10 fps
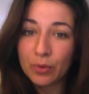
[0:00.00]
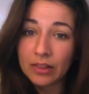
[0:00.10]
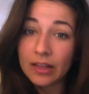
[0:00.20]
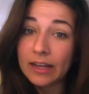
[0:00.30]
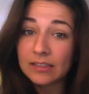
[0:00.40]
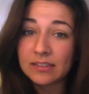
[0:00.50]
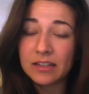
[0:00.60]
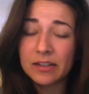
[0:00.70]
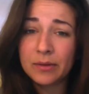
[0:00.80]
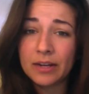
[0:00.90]
would like to
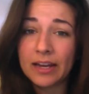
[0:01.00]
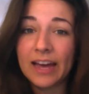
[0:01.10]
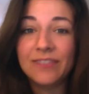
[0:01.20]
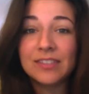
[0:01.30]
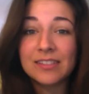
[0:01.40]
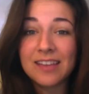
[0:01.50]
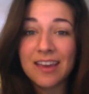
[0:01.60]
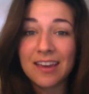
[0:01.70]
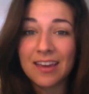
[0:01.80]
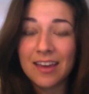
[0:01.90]
hear what I have to
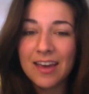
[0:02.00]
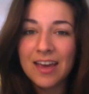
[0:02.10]
say.